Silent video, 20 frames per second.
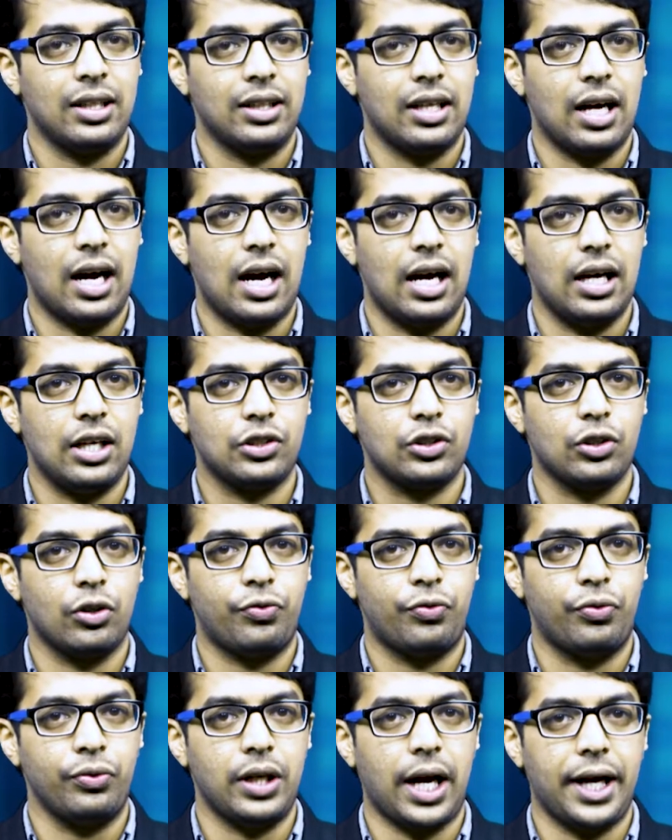the ISO
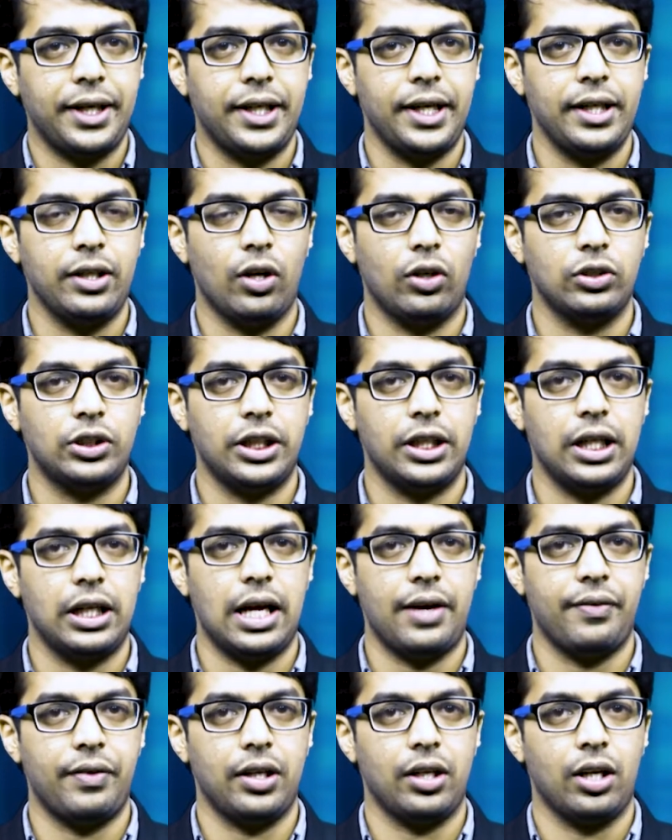
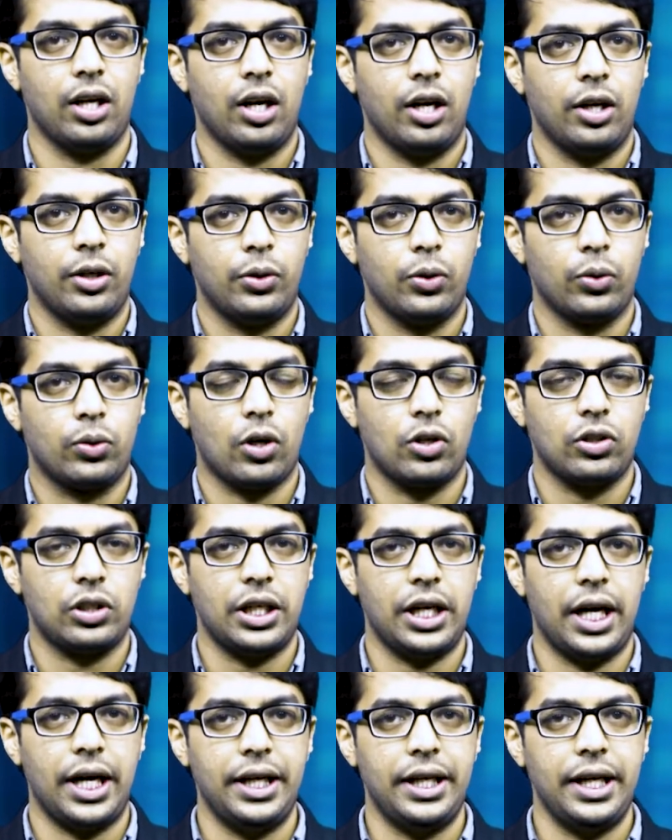
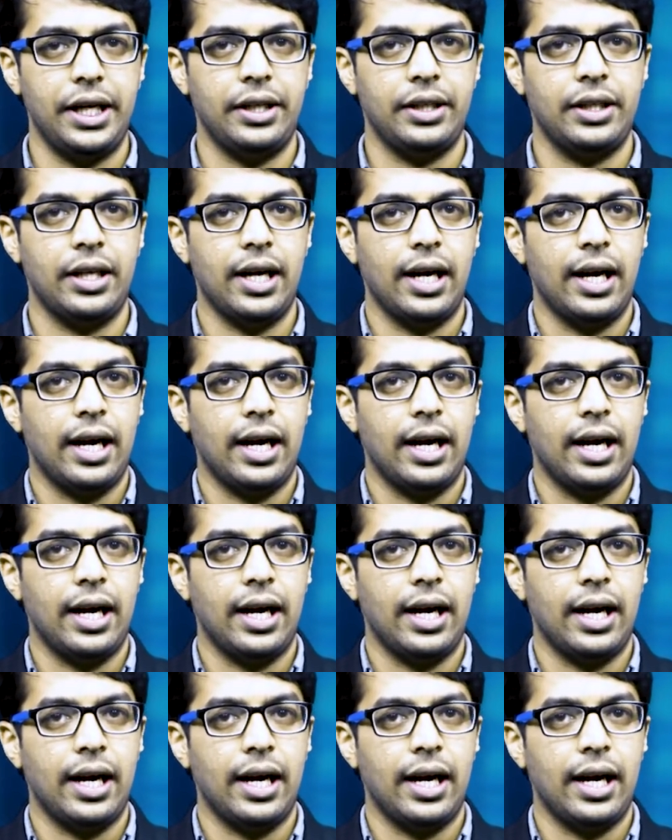19011:2018